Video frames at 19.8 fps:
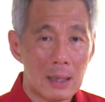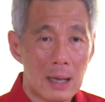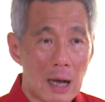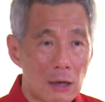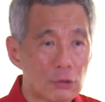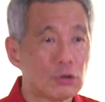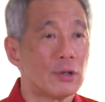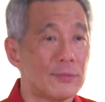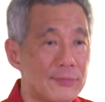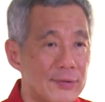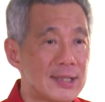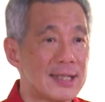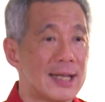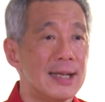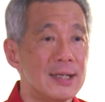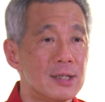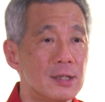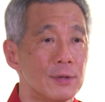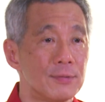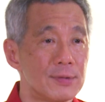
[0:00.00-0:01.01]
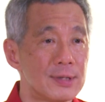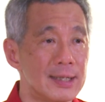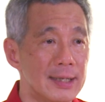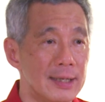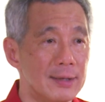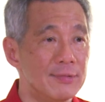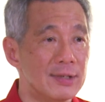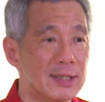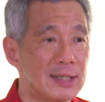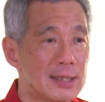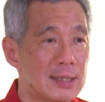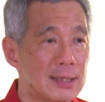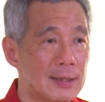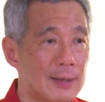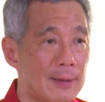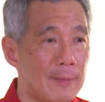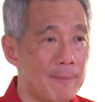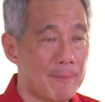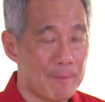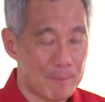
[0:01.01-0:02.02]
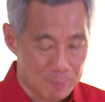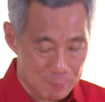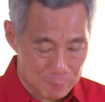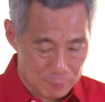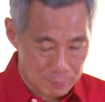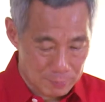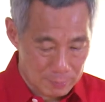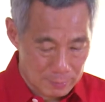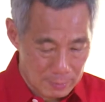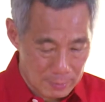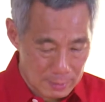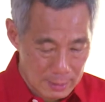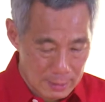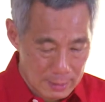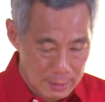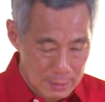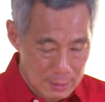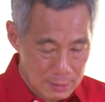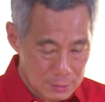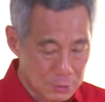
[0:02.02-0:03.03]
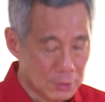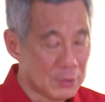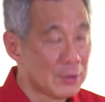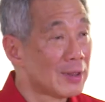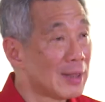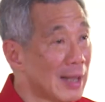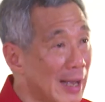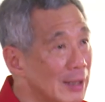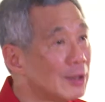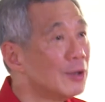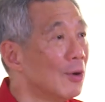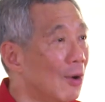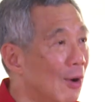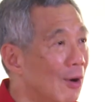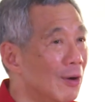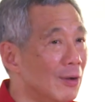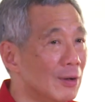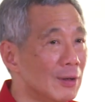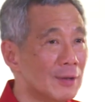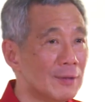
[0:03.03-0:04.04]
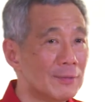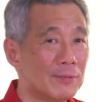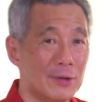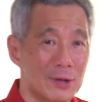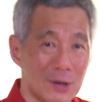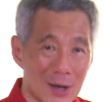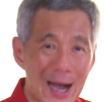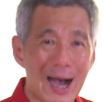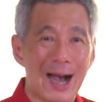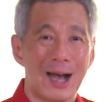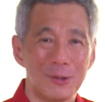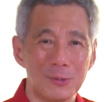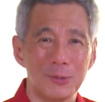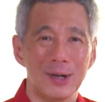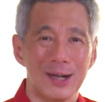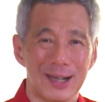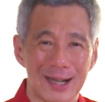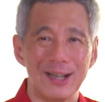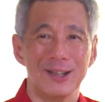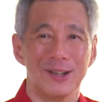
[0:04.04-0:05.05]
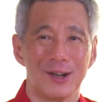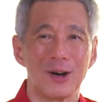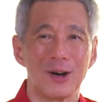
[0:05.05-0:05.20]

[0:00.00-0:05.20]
out of a sense of service. So thank you all for your hard work and your